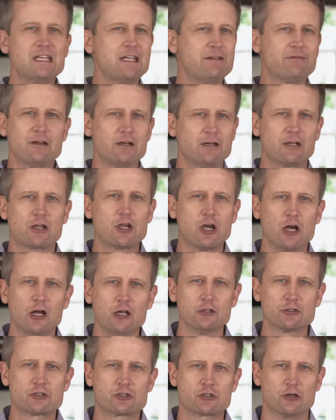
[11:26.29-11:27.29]
even in a
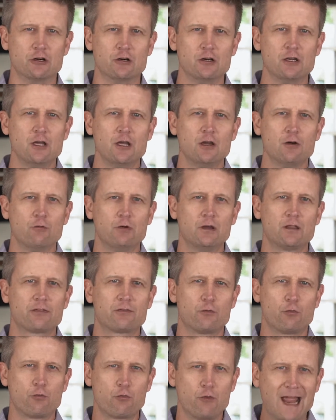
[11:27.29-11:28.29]
culture with
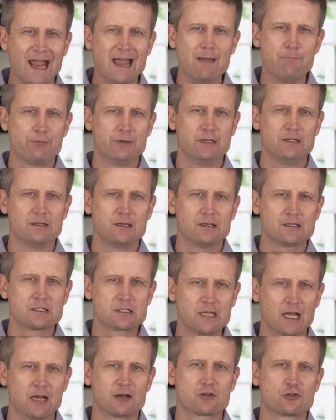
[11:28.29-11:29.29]
rampant
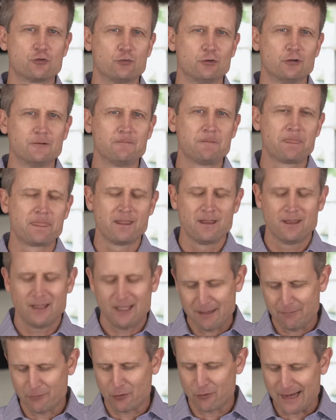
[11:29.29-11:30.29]
sexual
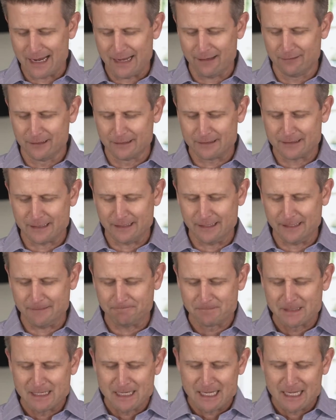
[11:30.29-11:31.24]
immorality.